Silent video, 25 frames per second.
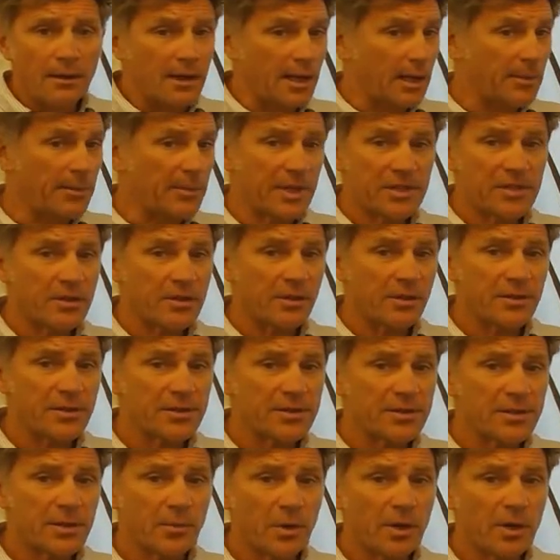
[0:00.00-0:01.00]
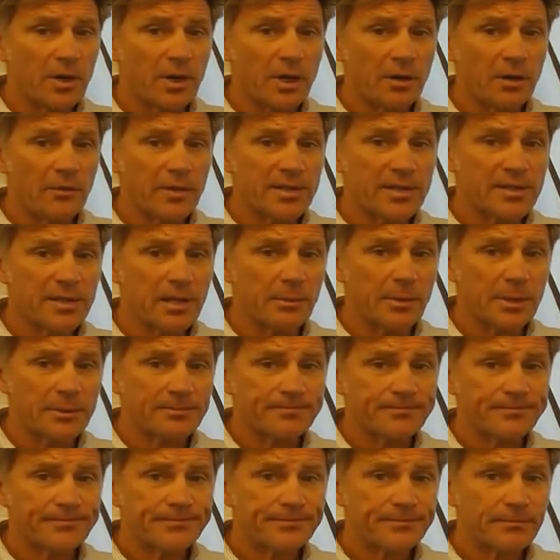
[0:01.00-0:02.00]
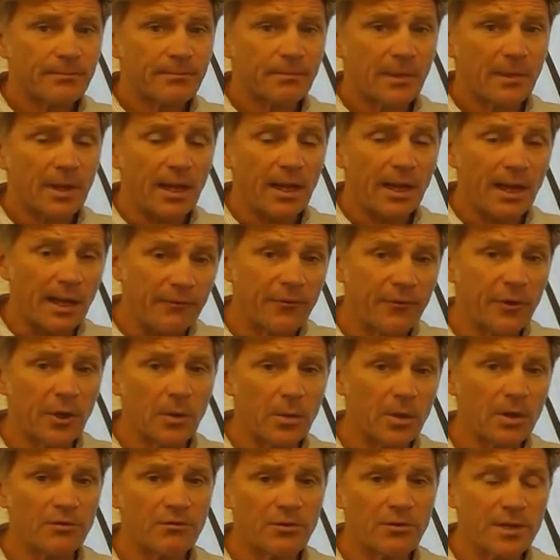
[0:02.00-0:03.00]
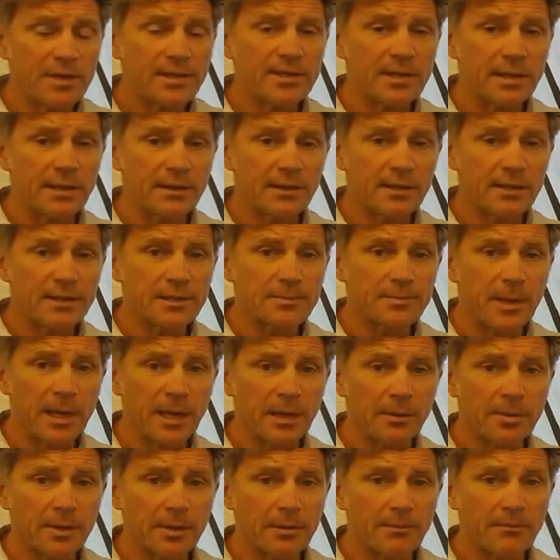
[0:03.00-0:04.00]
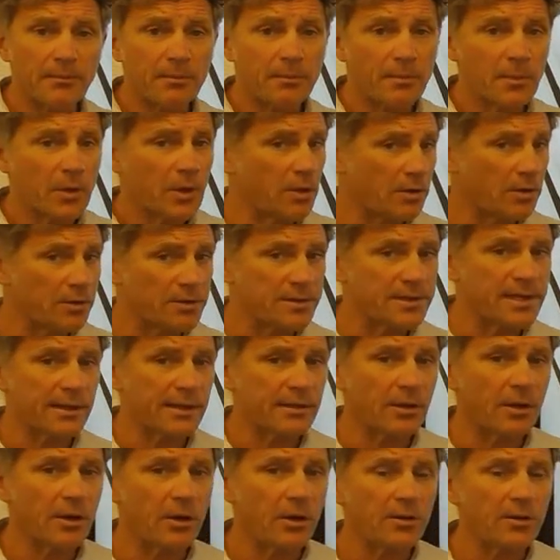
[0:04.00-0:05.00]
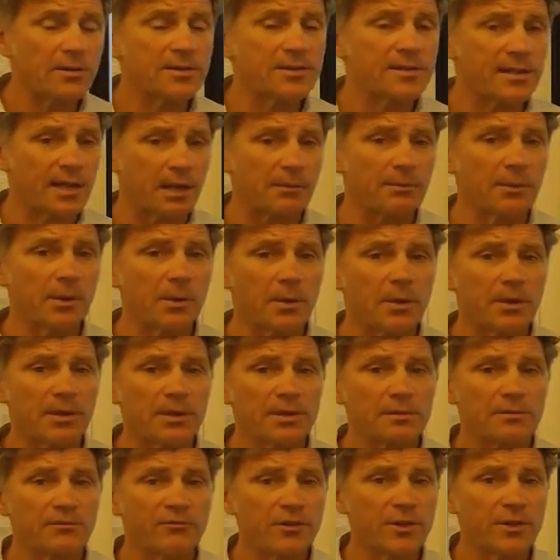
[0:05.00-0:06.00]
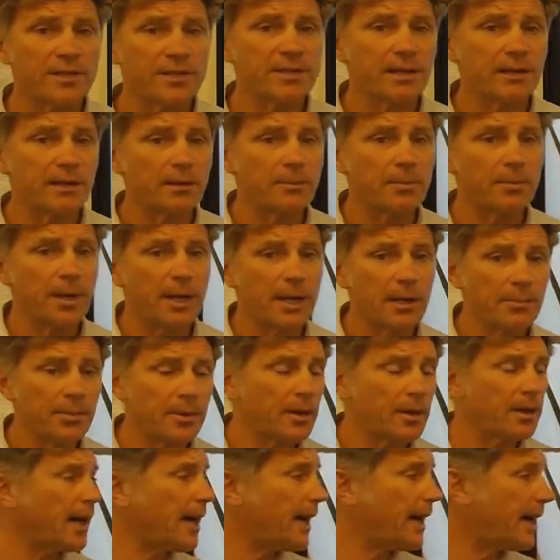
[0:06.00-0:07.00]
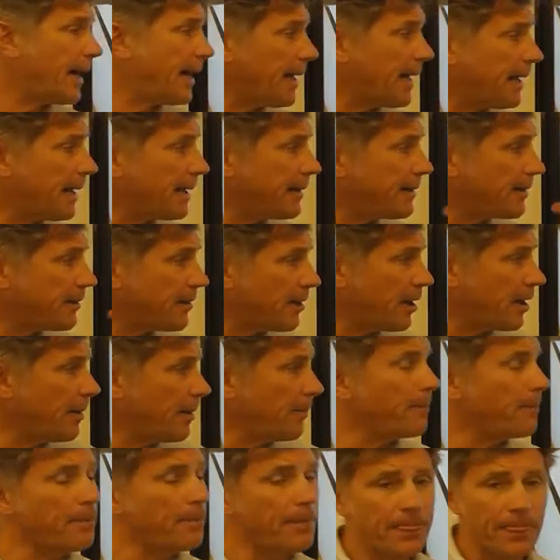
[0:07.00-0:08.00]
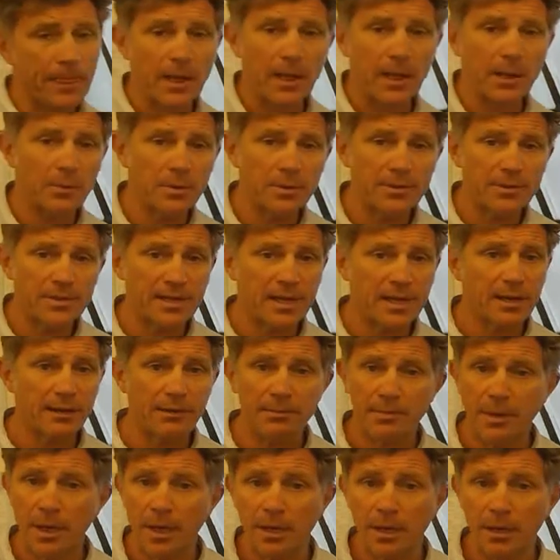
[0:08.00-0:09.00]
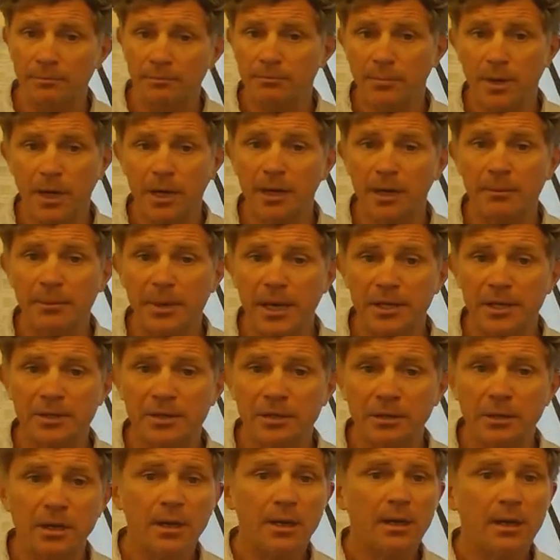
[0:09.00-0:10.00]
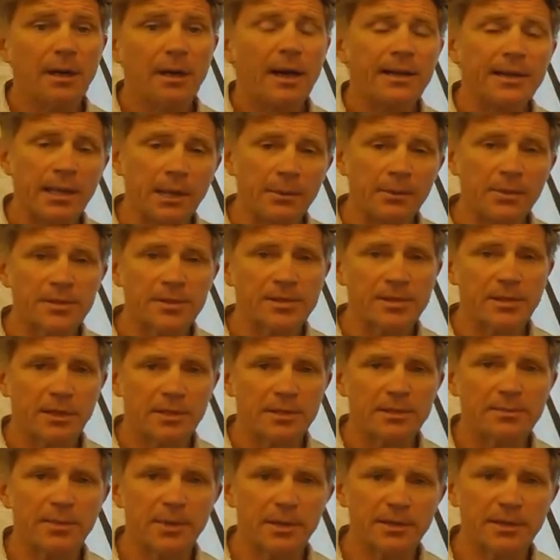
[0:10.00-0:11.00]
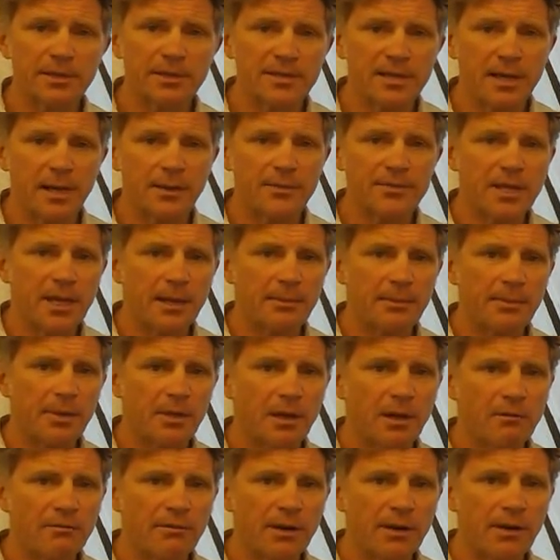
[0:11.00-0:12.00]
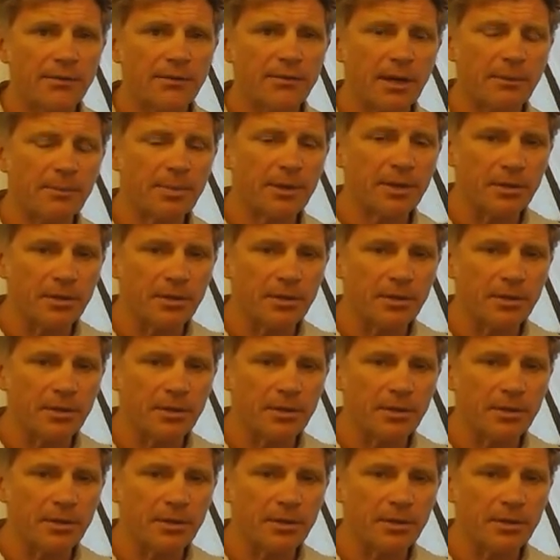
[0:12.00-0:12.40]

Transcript: That means you've got to do some work over the summer. If you want to reset this paper, contact the HOD, tell them you want to reset the paper, and they will say, yeah, I imagine. And then we'll start to build a timetable around that.